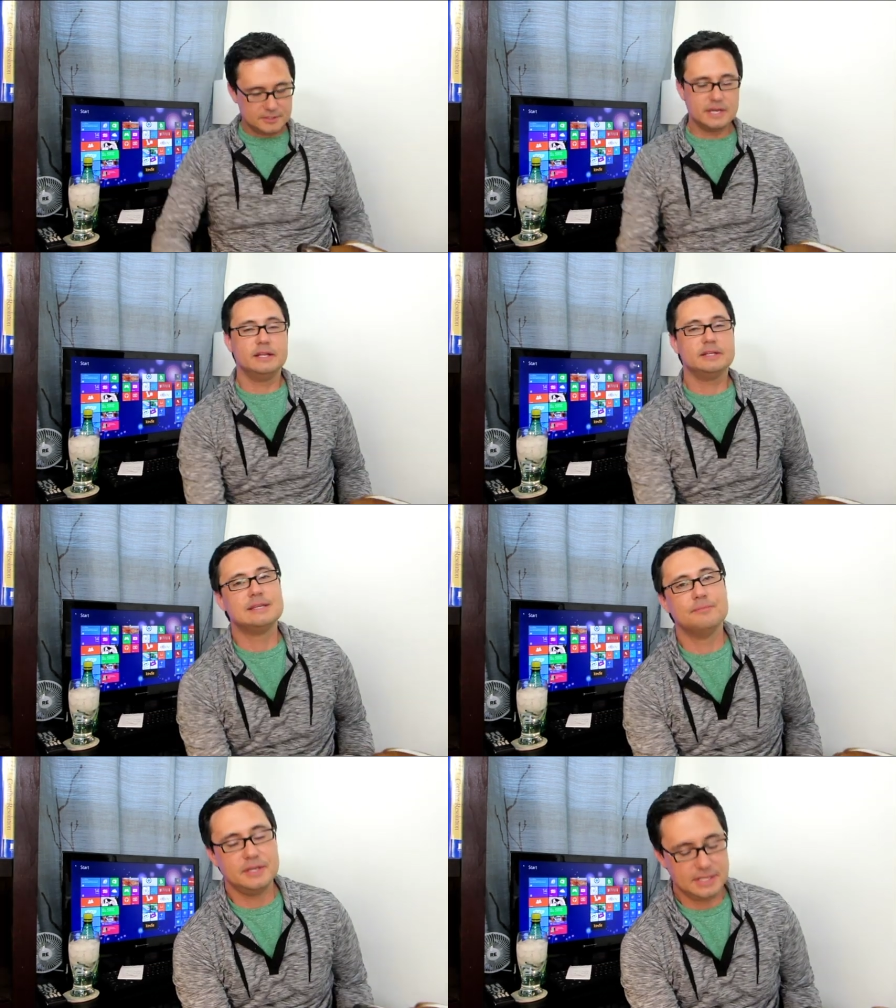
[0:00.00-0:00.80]
to edit
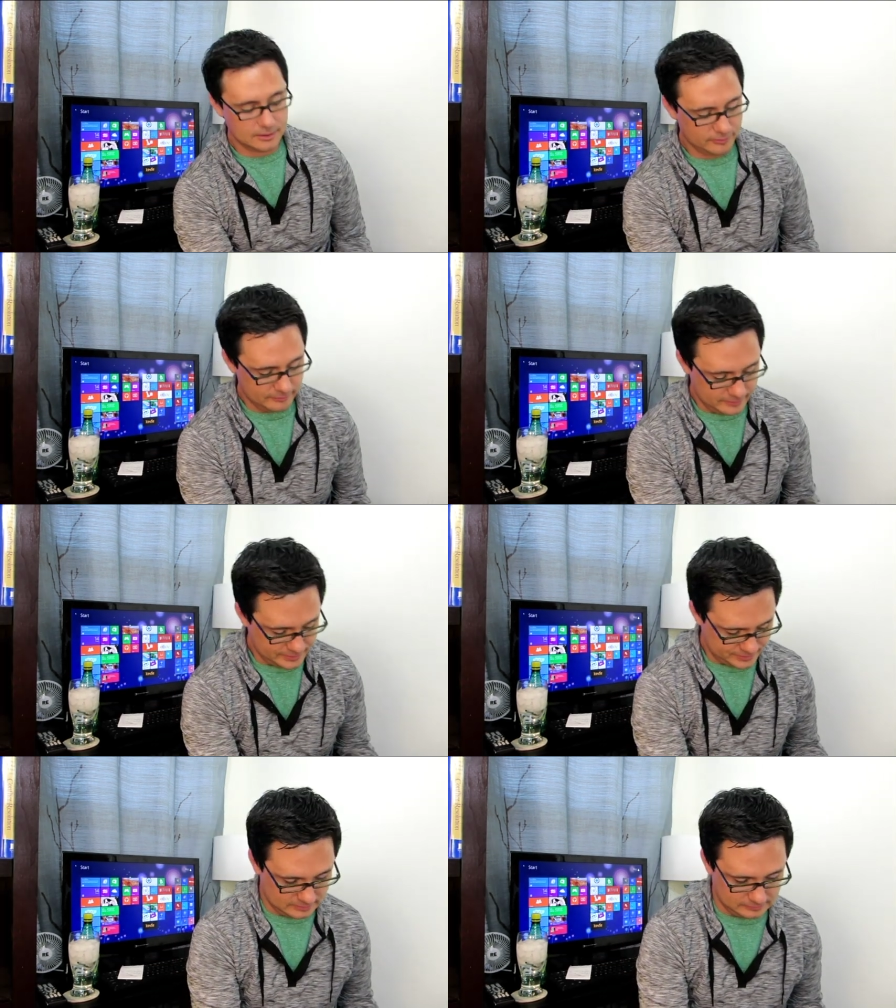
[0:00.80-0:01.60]
something together from
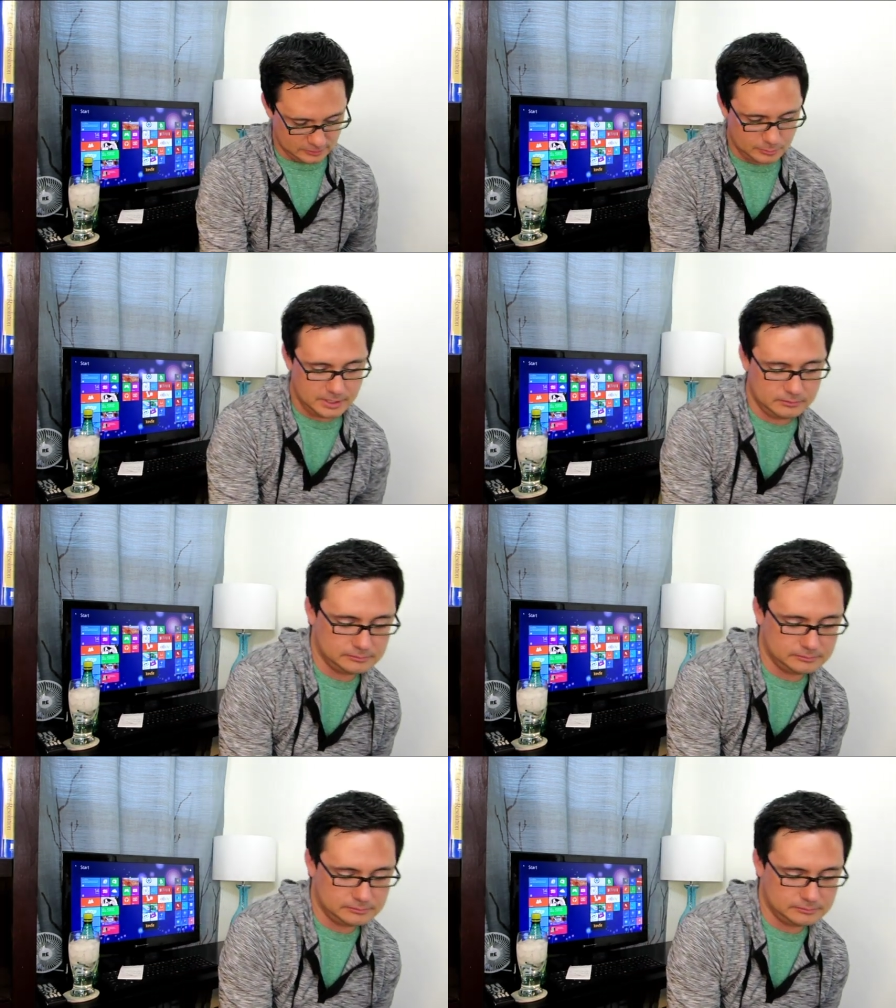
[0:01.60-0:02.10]
this. Toby.